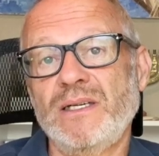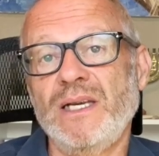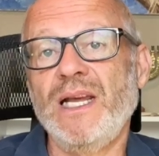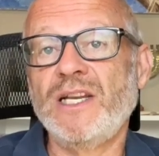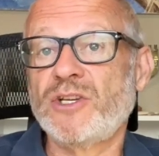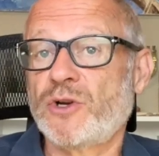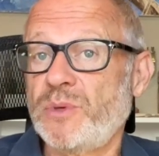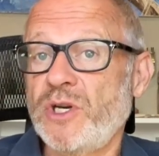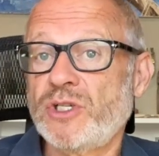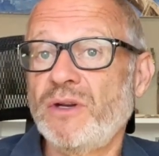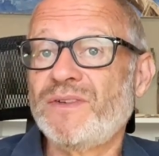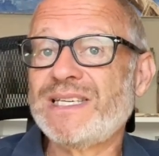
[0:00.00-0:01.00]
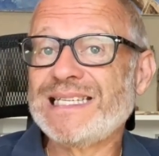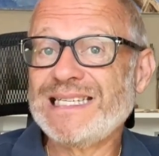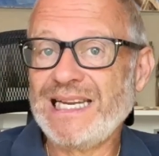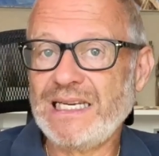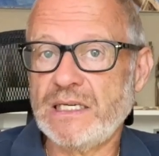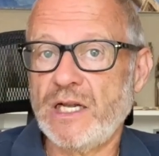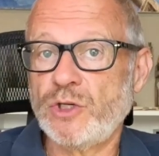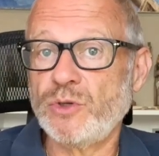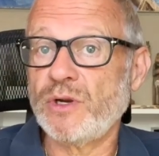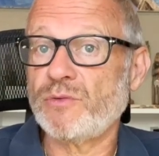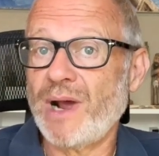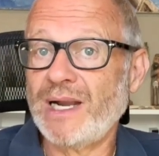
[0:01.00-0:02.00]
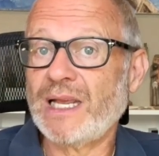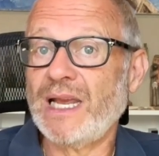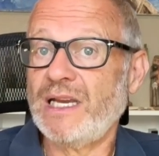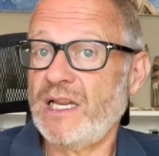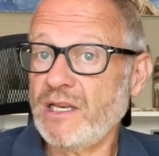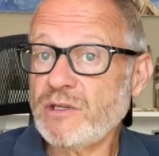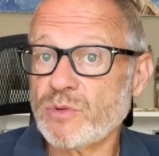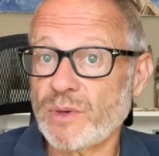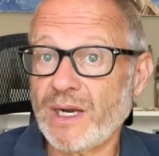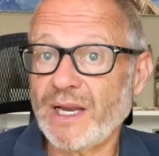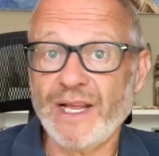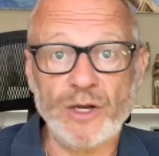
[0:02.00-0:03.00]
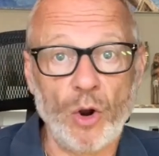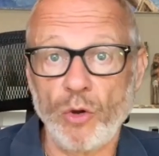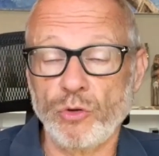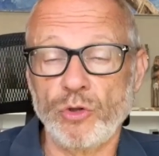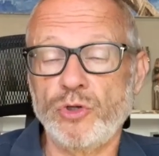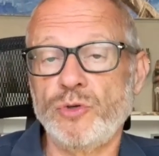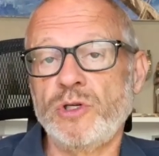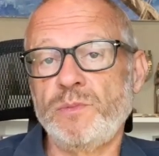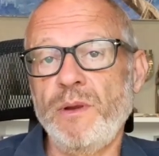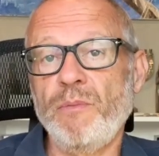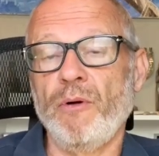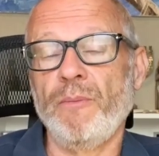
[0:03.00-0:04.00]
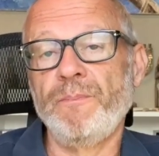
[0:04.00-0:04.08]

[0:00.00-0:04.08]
It is a creation of Satan to eradicate Israel and all the Jewish people.